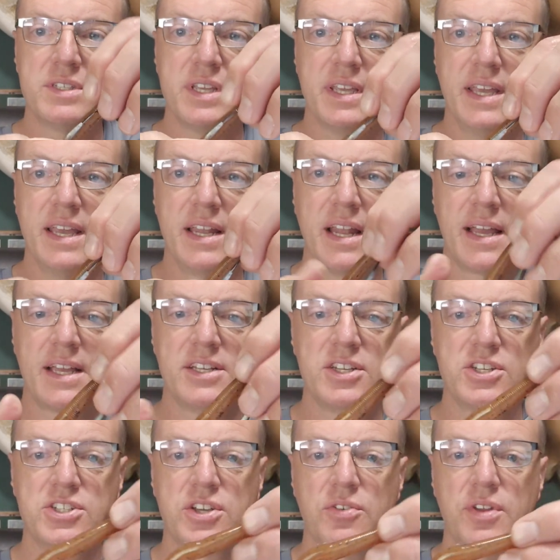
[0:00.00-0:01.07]
again, like I
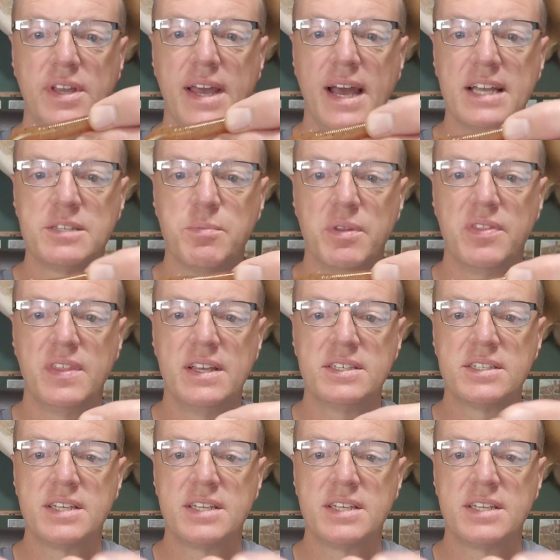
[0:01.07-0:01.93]
just showed you guys, but this